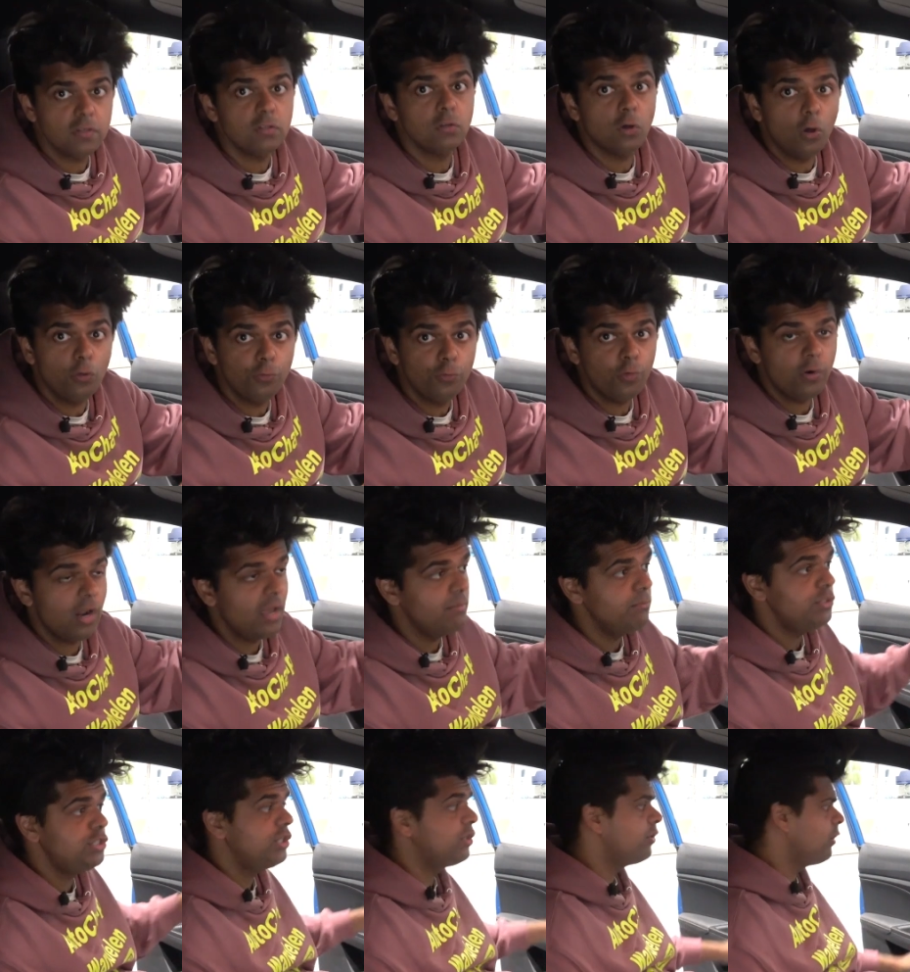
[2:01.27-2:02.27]
in other
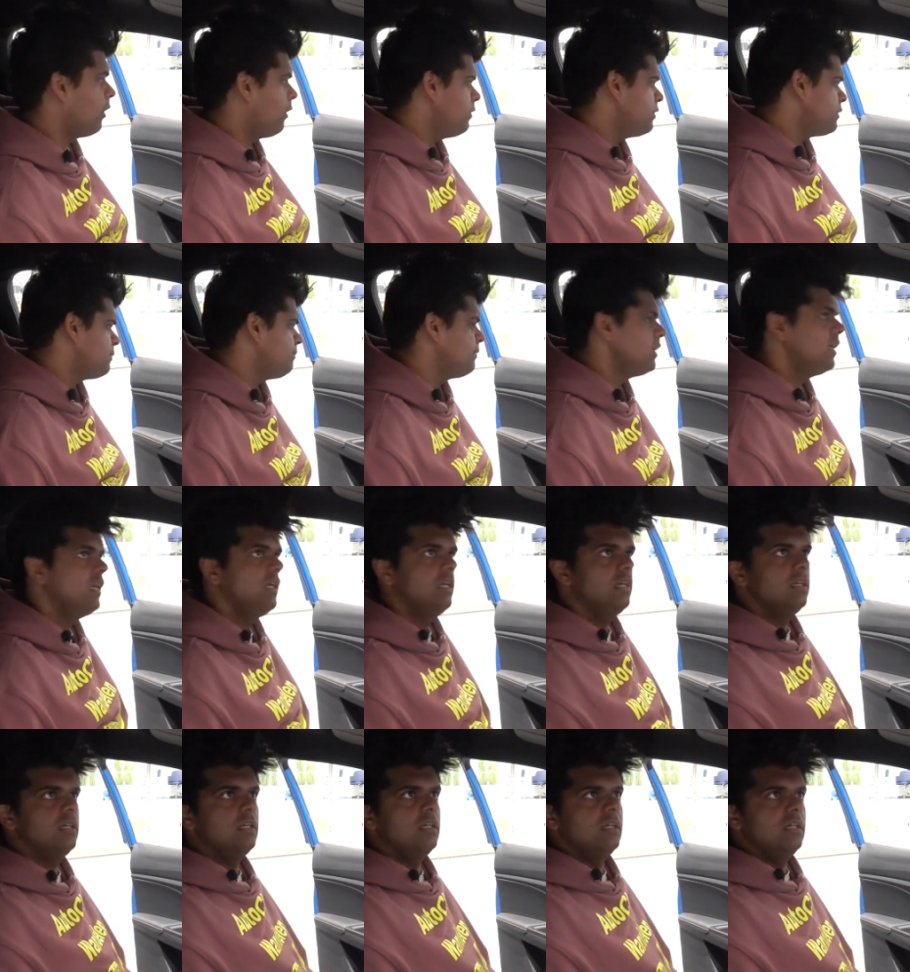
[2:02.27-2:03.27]
MG cars.
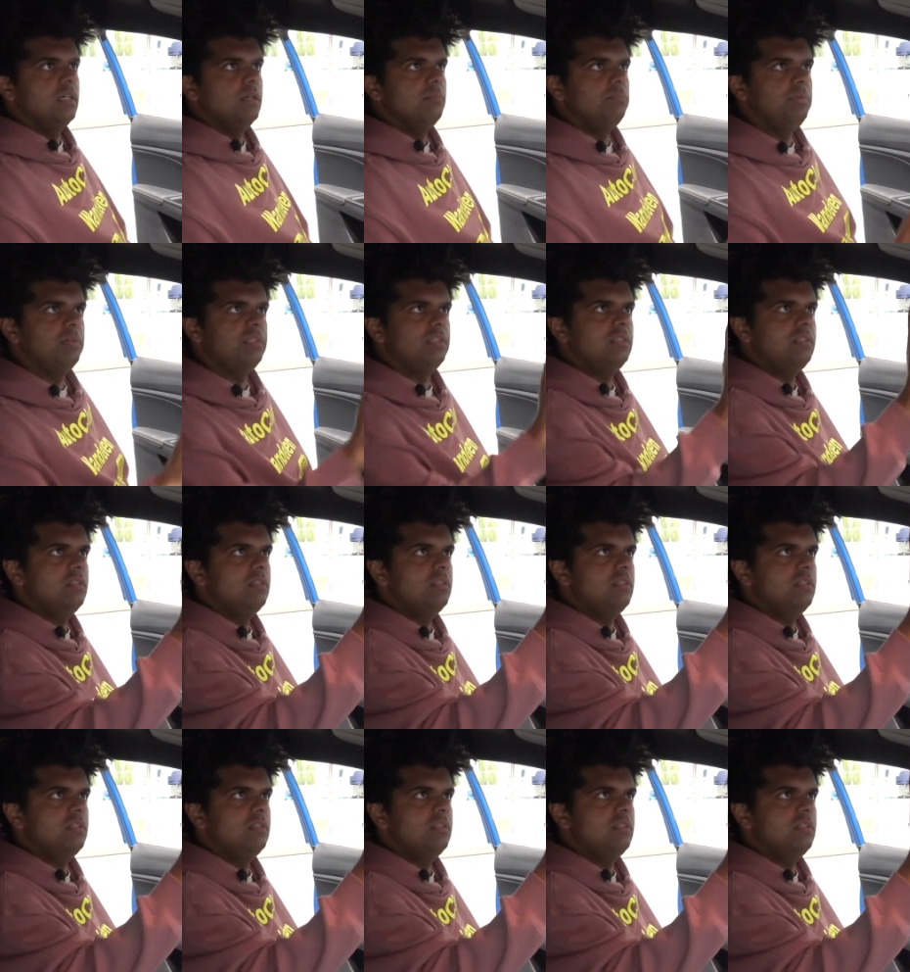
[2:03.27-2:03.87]
But